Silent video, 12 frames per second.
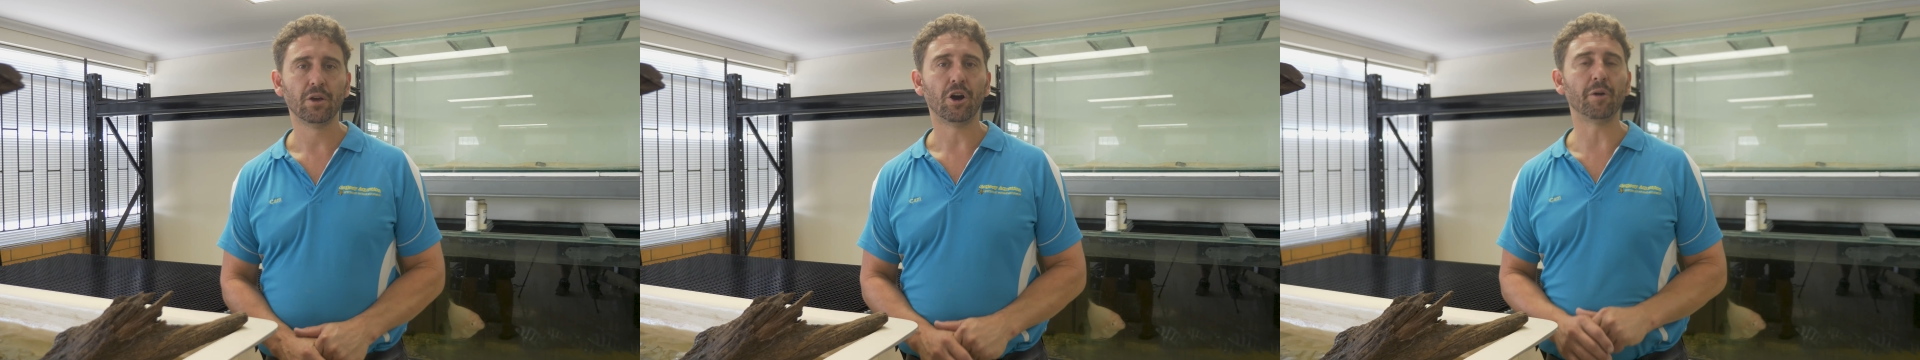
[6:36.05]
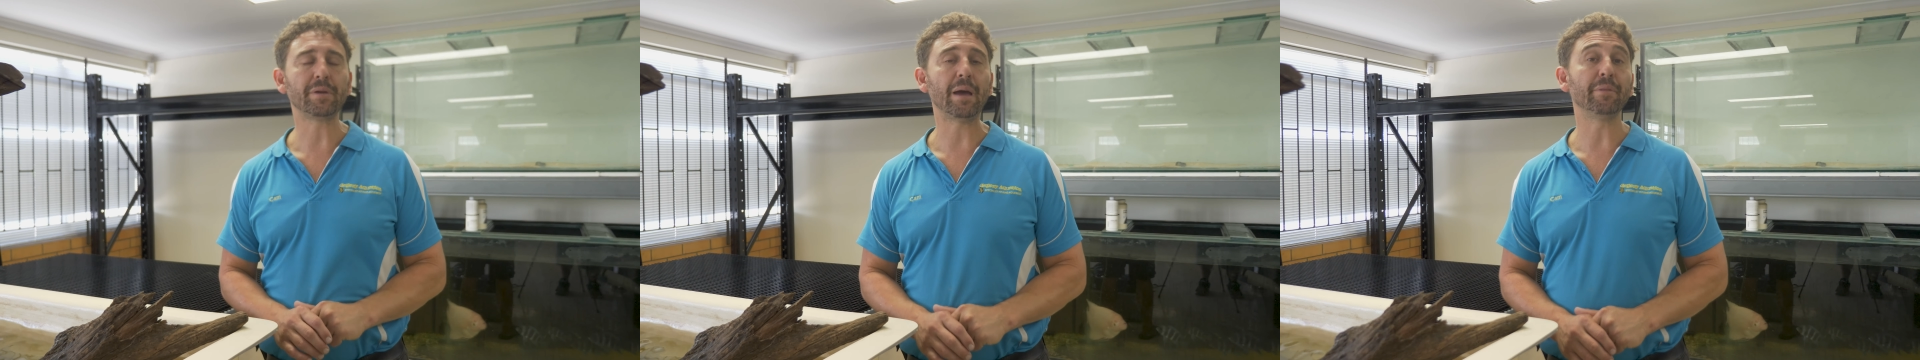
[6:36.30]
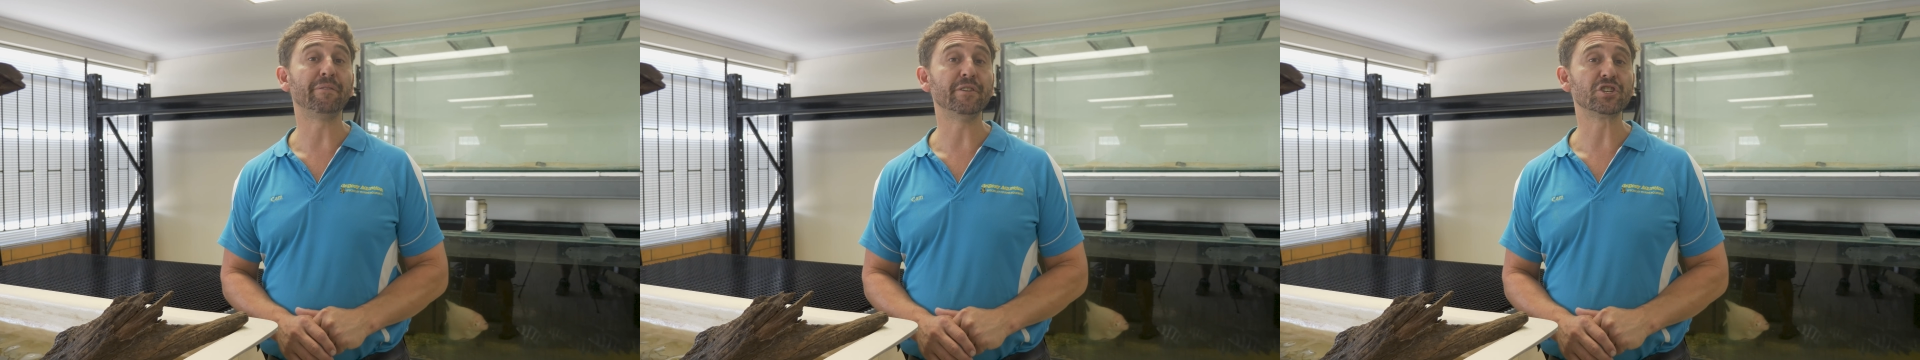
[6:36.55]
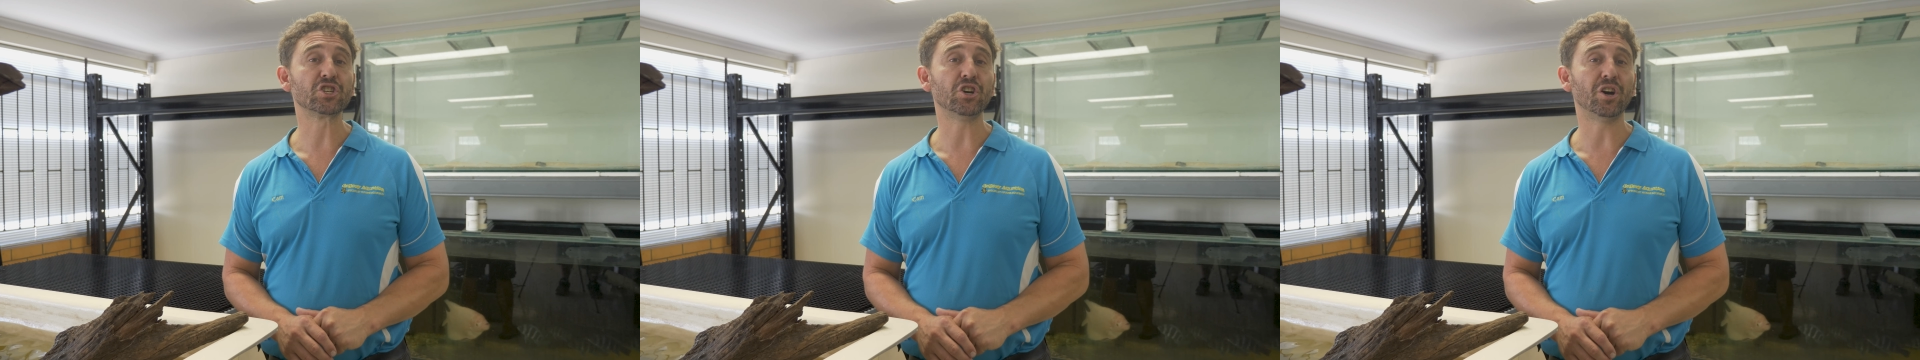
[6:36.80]
I'm Cam the
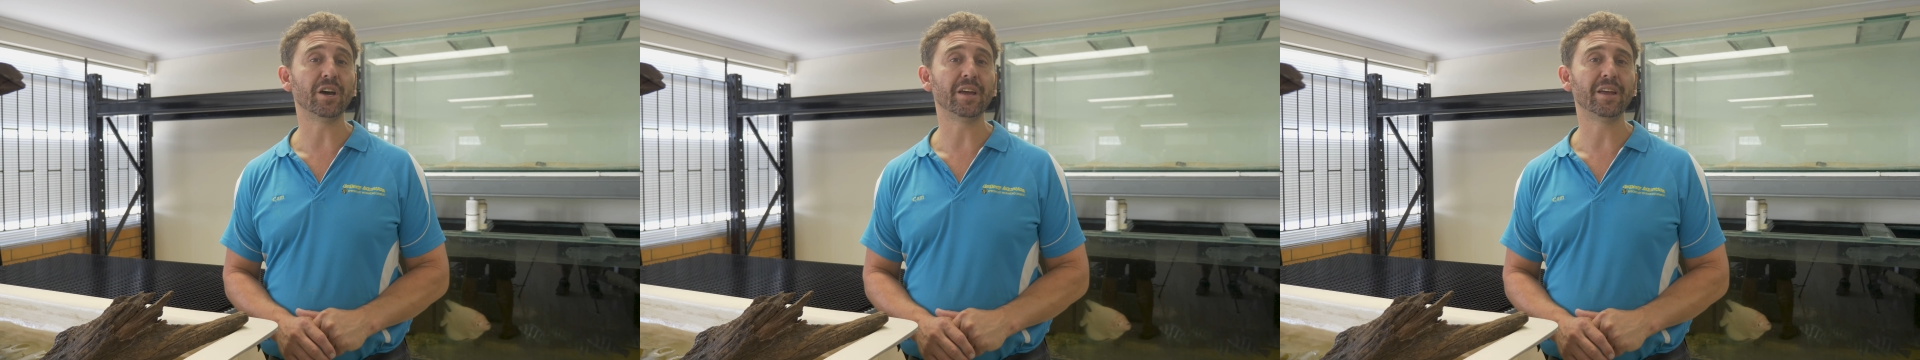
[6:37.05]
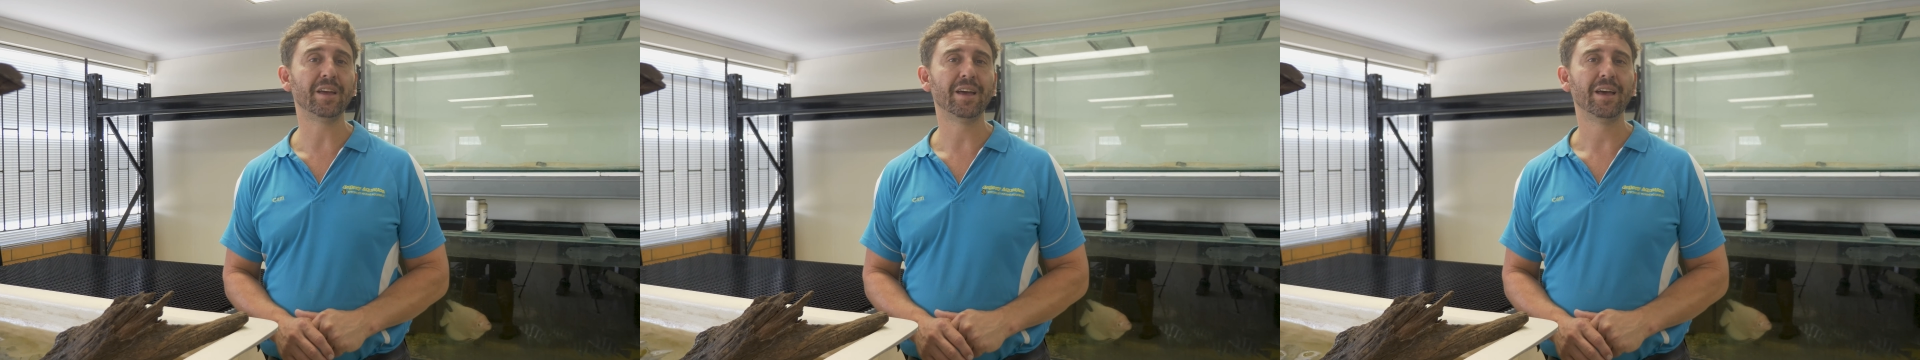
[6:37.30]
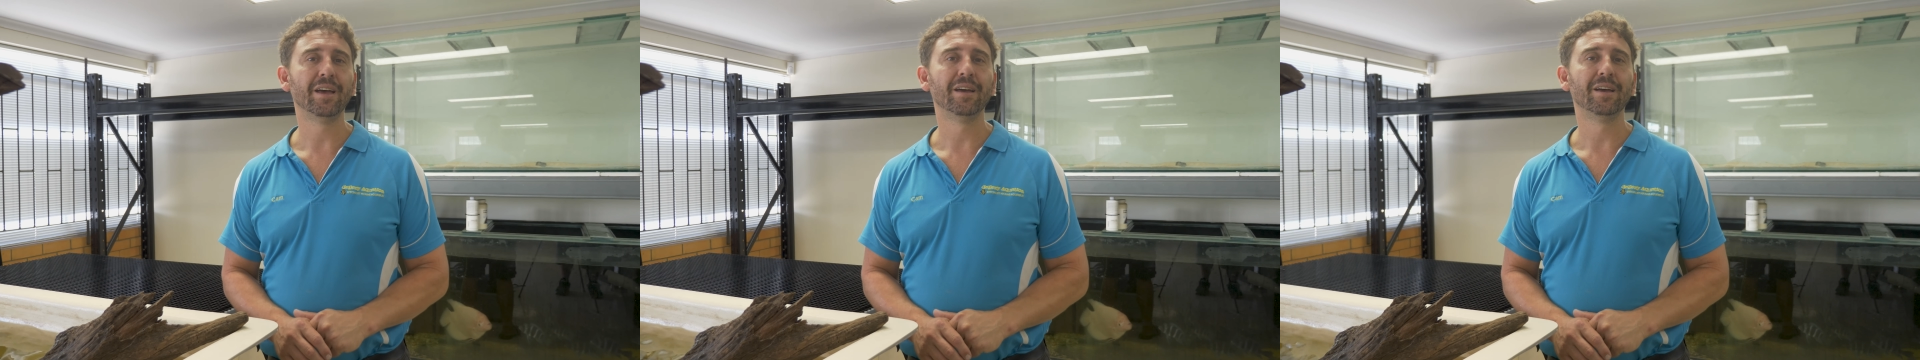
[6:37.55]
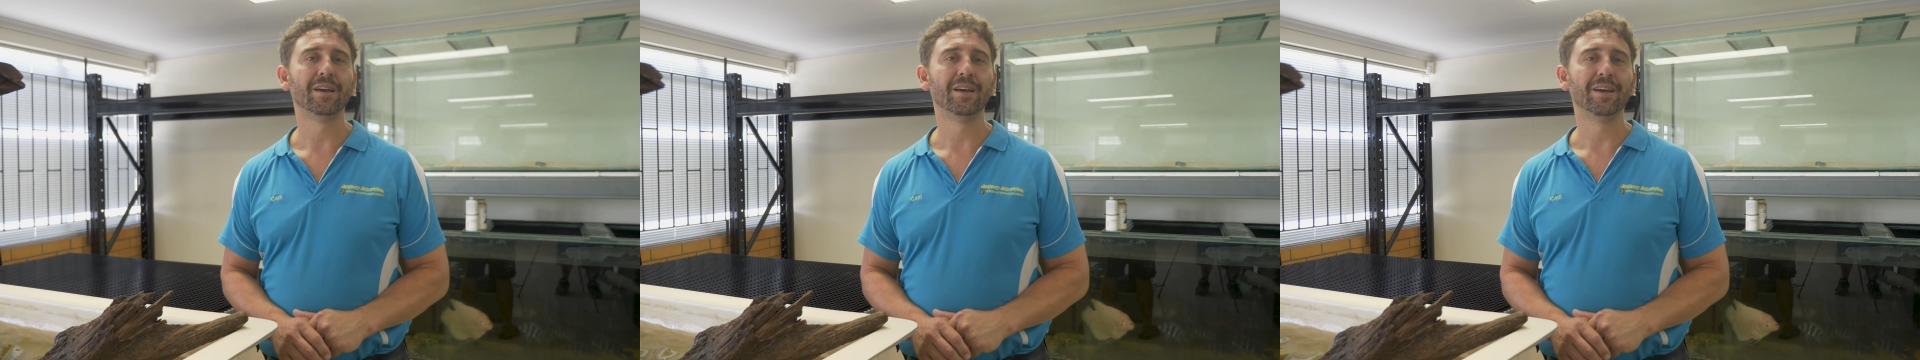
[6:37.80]
Fish Guy.
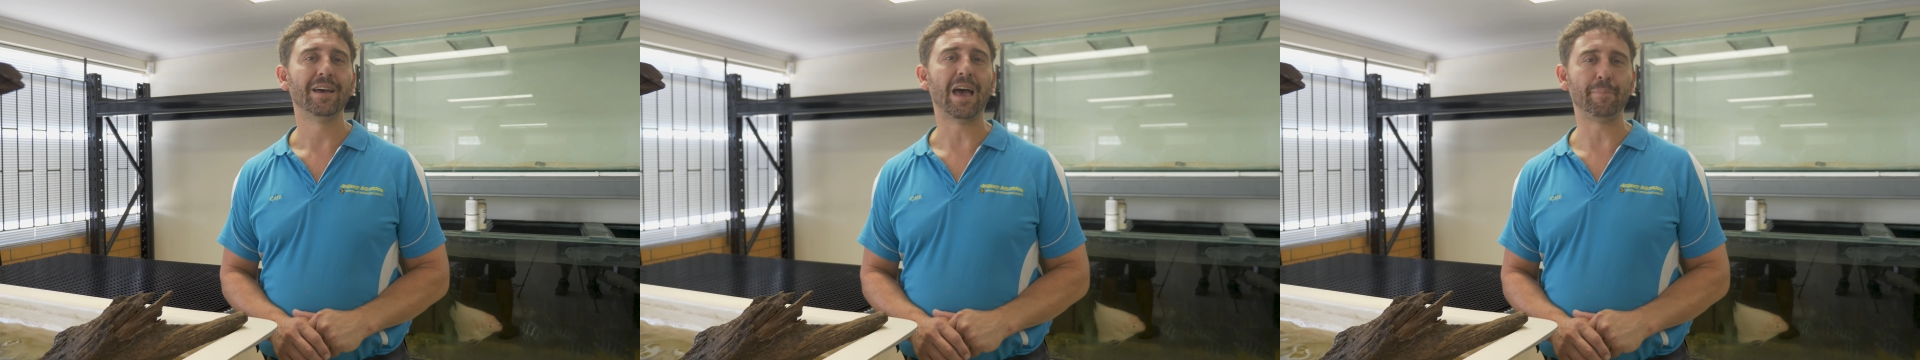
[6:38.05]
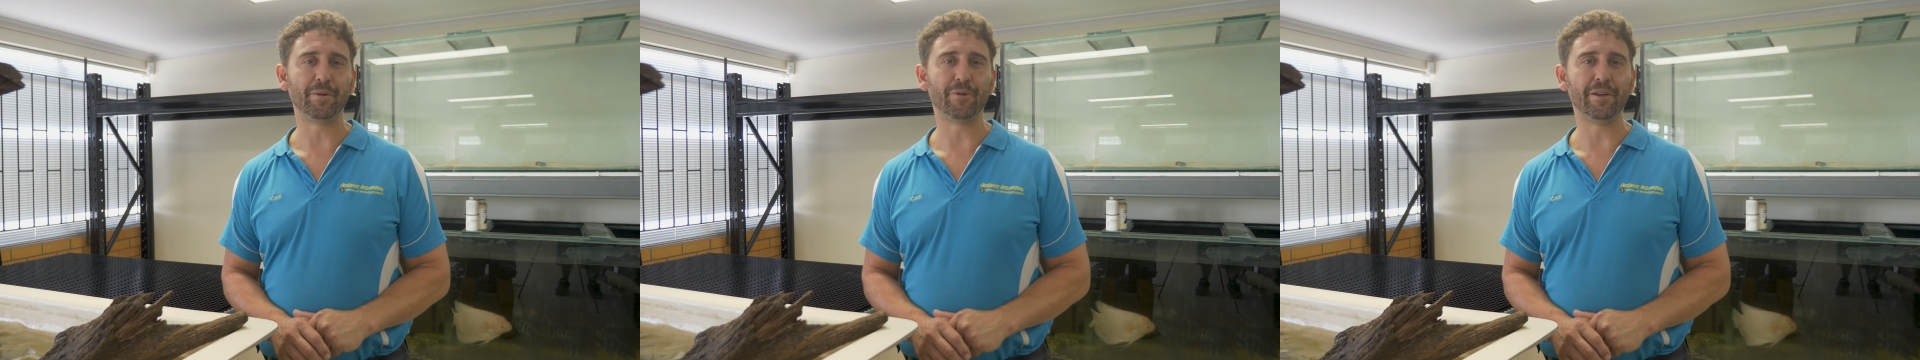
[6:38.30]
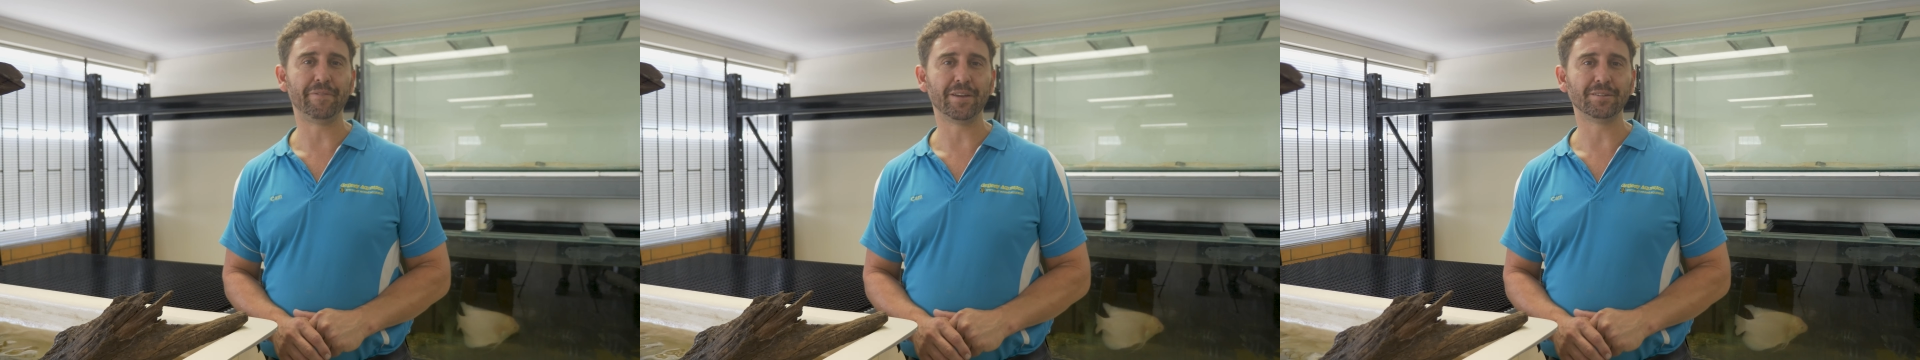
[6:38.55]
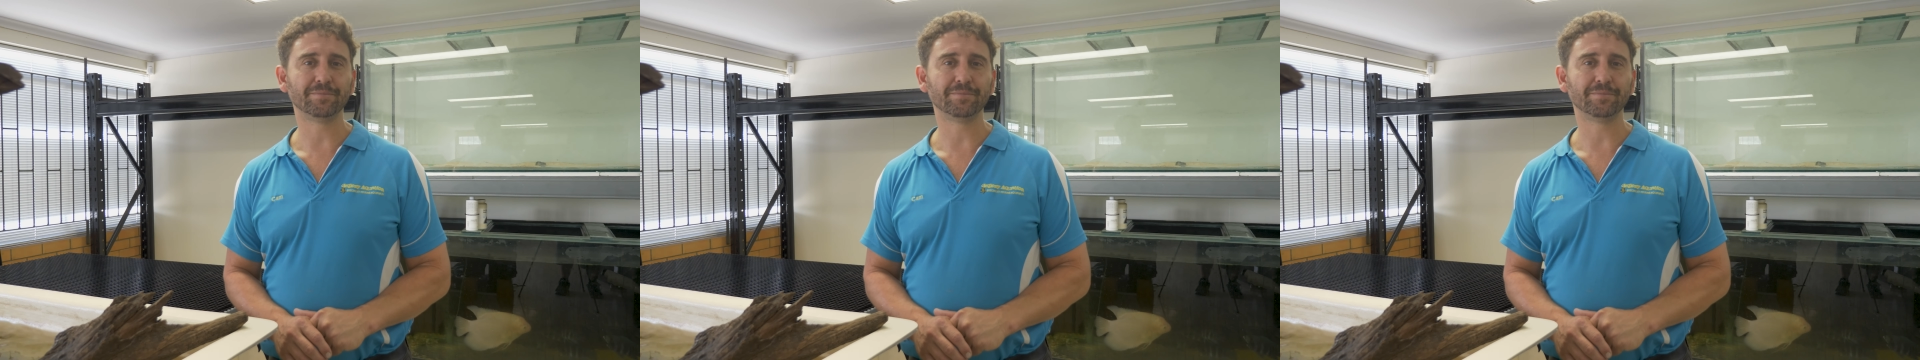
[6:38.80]
Happy reefing.